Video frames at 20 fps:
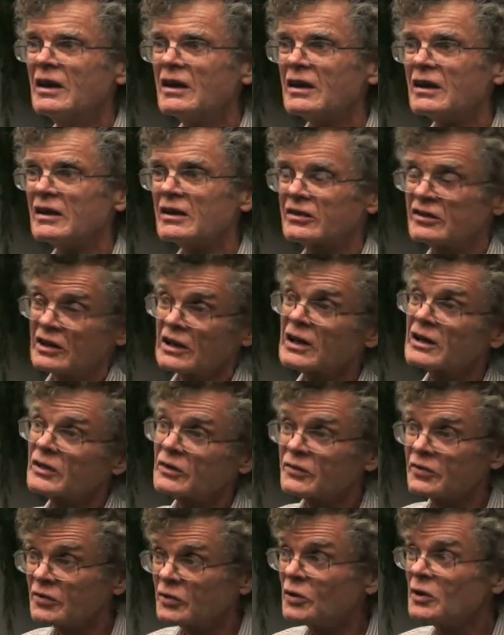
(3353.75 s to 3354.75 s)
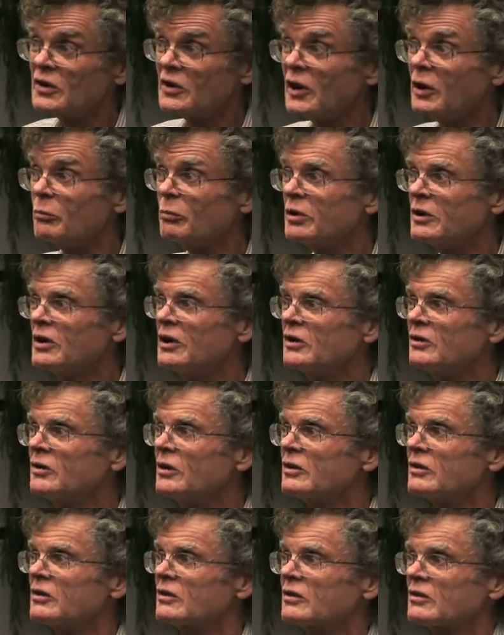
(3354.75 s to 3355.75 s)
uh, selected for in that period. It's
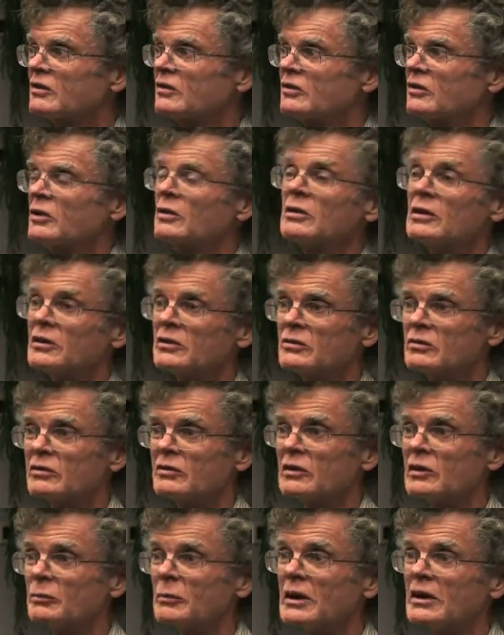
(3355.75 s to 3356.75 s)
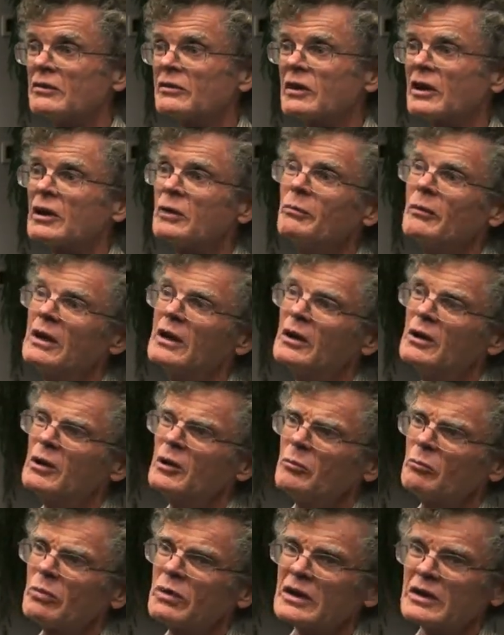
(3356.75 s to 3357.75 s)
not totally a trivial amount of time,
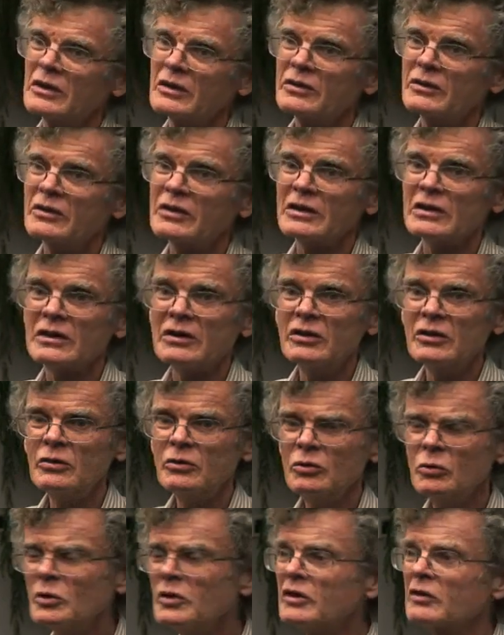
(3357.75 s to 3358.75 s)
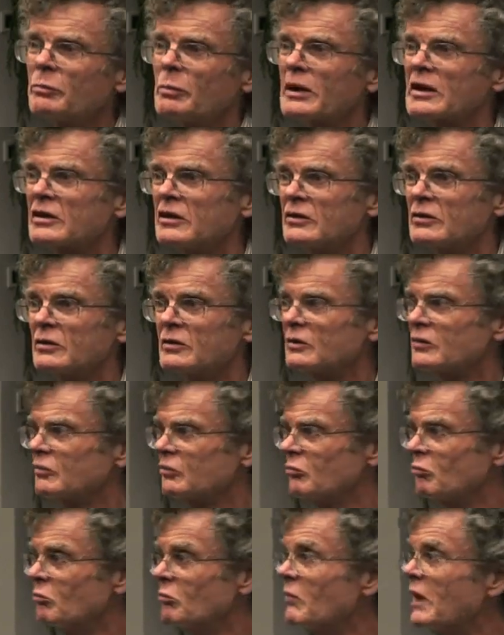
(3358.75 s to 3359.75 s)
but uh, you, you wouldn't expect it to have
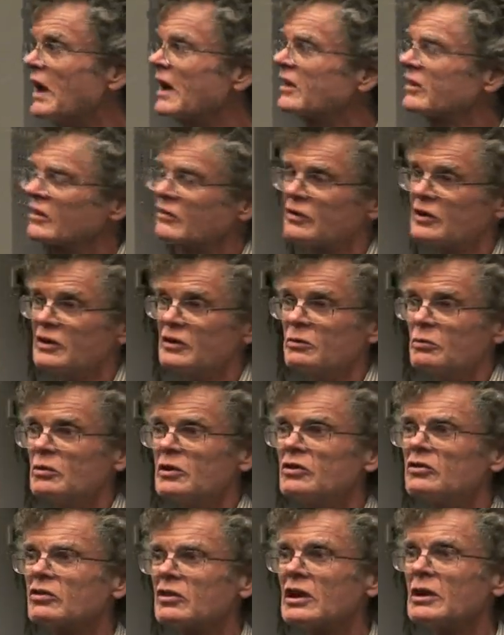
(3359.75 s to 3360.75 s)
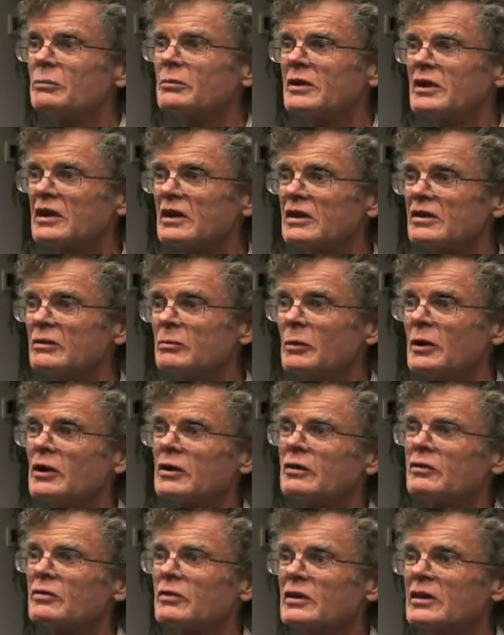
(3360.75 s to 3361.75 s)
massively reshaped our
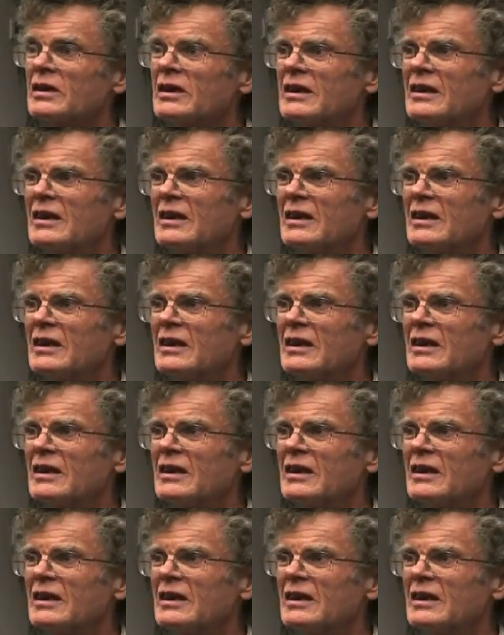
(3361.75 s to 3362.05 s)
demography